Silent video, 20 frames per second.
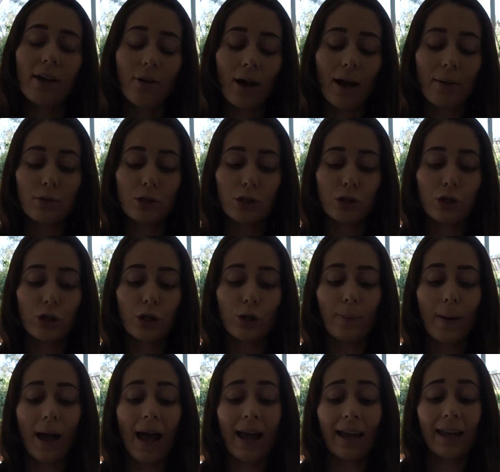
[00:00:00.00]
grabbed 2
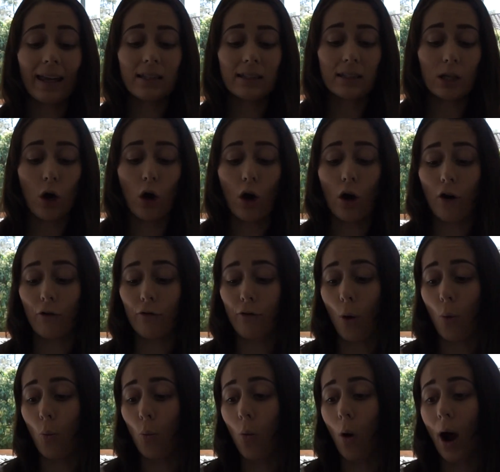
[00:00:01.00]
packets of
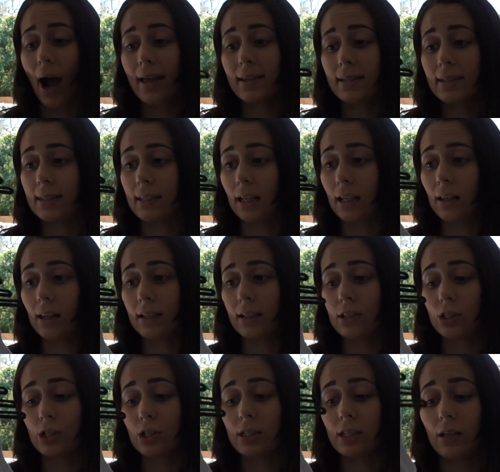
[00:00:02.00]
white
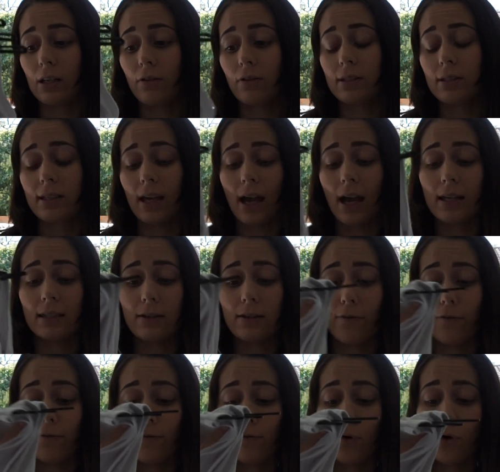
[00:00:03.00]
singlets just in size
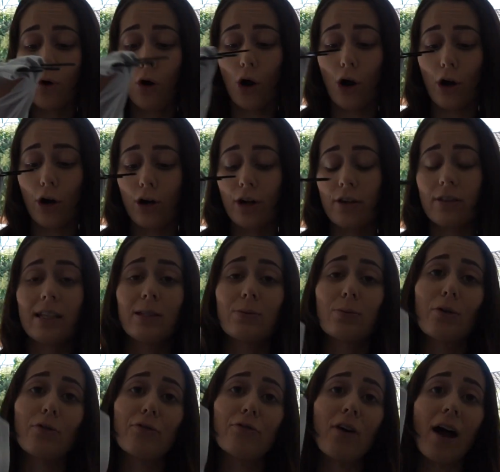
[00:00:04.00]
4O. These
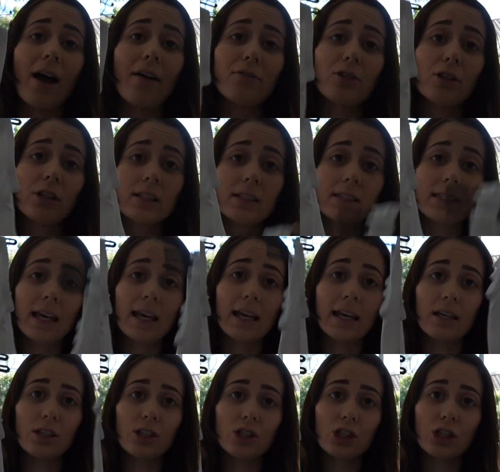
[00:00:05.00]
were $5
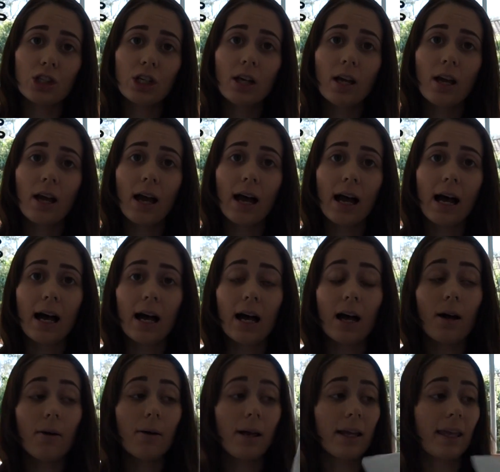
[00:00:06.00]
each,
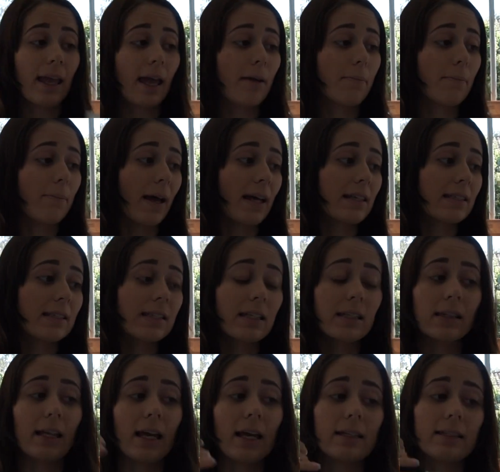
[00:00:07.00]
again Best
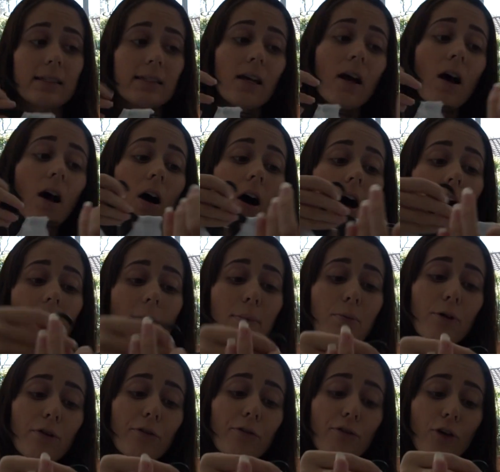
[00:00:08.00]
and Less. I
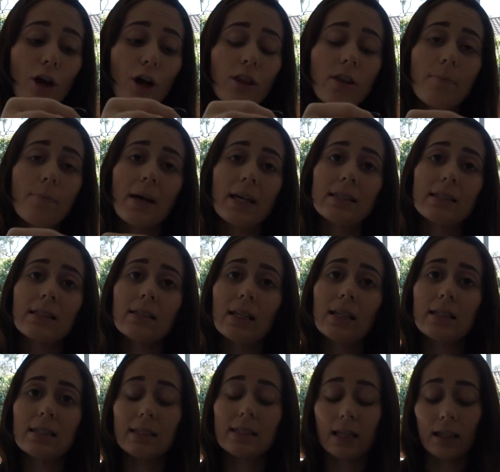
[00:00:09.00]
prefer the Best and
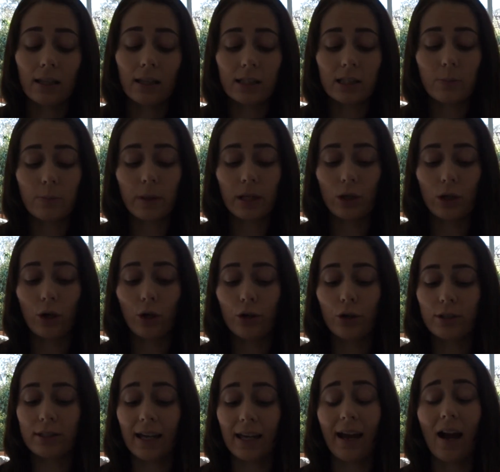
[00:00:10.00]
Less singlets
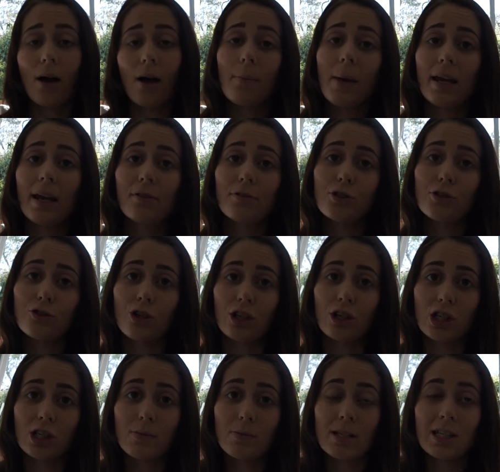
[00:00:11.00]
because they are made of
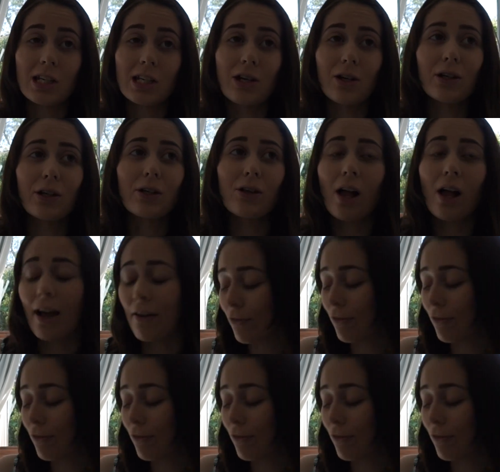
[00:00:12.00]
stretchy material. I